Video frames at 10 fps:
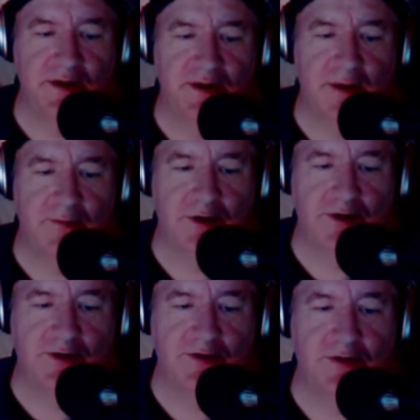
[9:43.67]

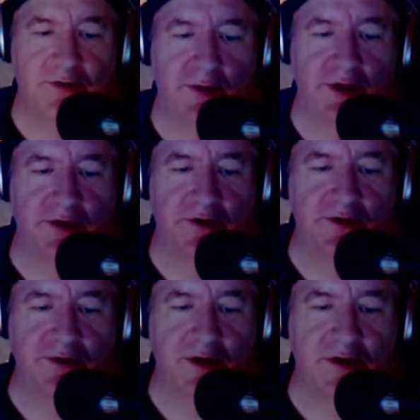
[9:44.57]
apparitions through windows
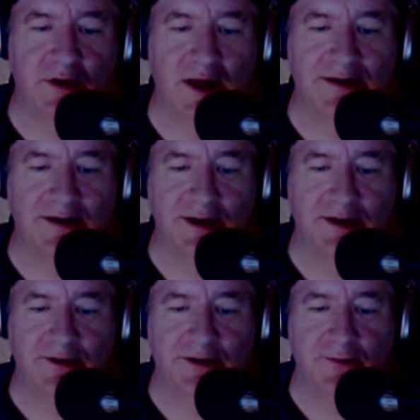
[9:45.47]
or other glass
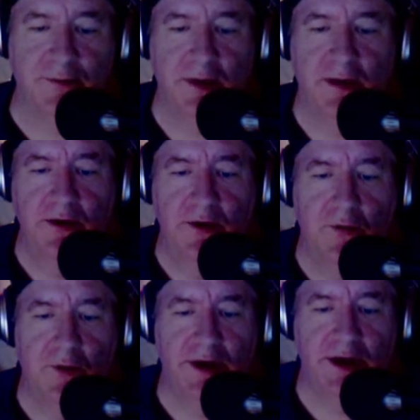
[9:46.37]
things, and
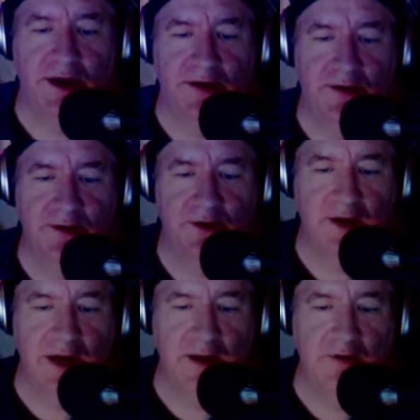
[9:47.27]
one night, the
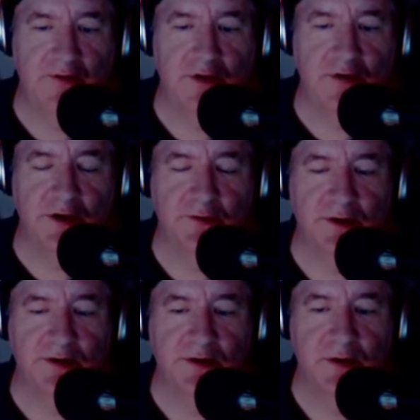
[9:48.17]
day before
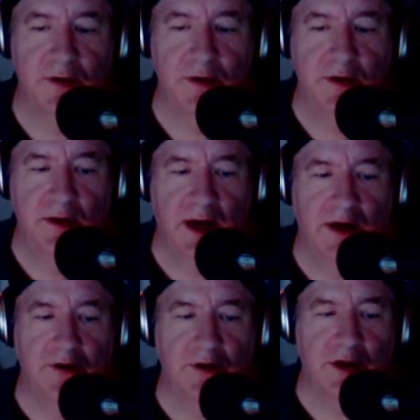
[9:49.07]
Christmas, I
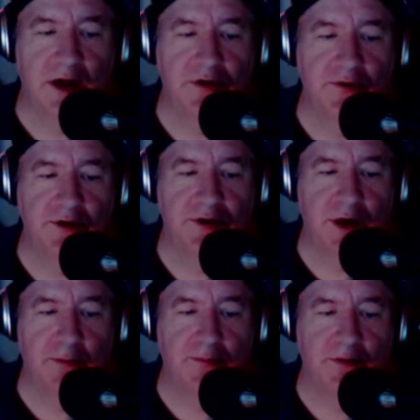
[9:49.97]
heard a loud
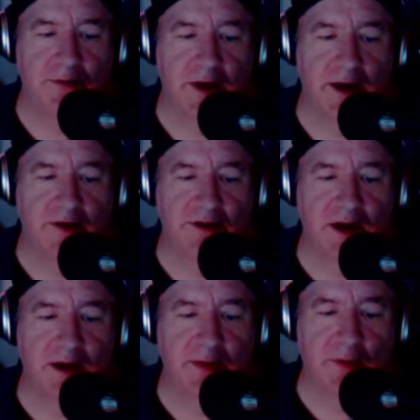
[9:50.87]
thump right
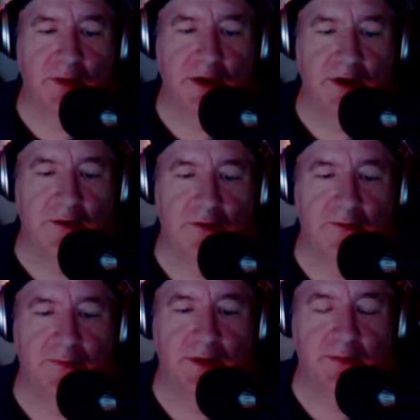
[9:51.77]
outside my window,
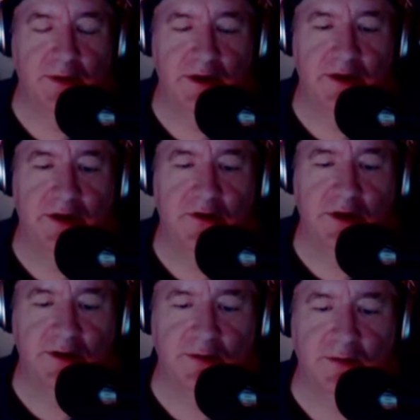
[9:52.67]
immediately
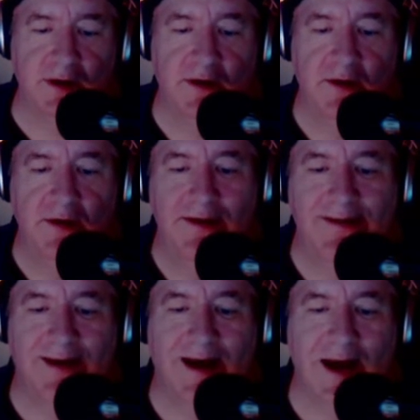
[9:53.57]
causing me
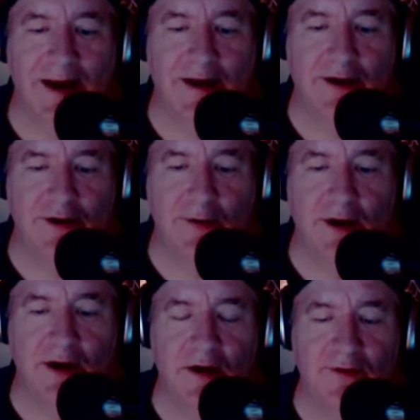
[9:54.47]
to hide under my
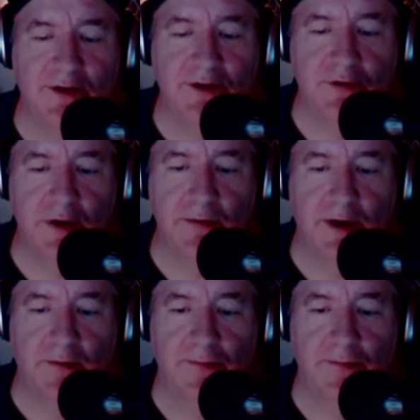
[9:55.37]
covers screaming.